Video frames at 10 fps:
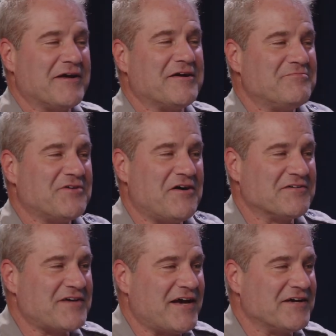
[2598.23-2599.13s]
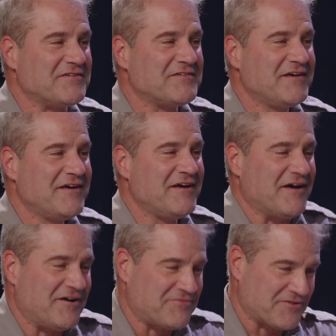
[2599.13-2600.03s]
up dog tags
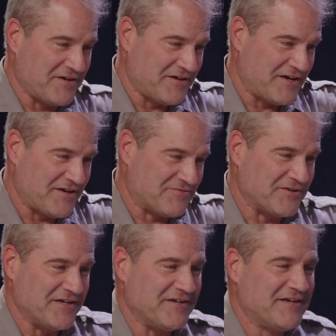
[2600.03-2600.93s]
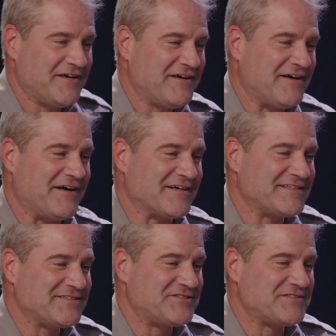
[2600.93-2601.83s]
for every
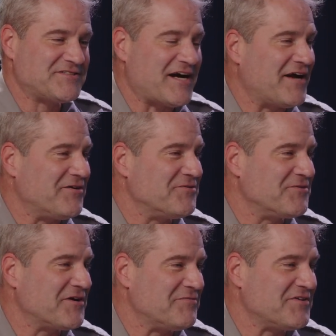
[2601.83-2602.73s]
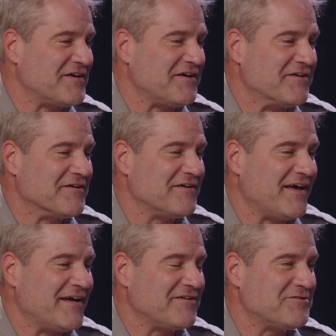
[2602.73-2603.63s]
child who comes in here
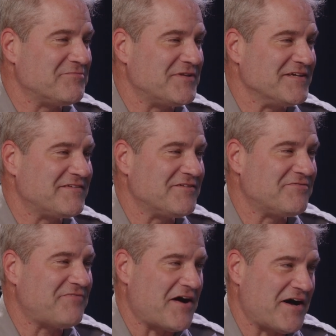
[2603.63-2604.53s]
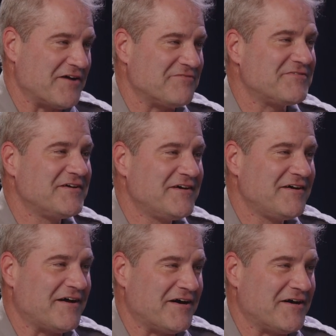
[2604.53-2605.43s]
and completes the
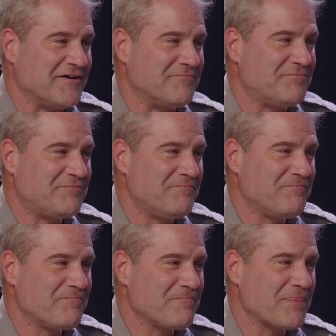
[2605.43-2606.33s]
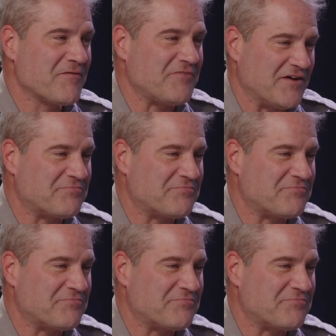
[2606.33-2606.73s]
5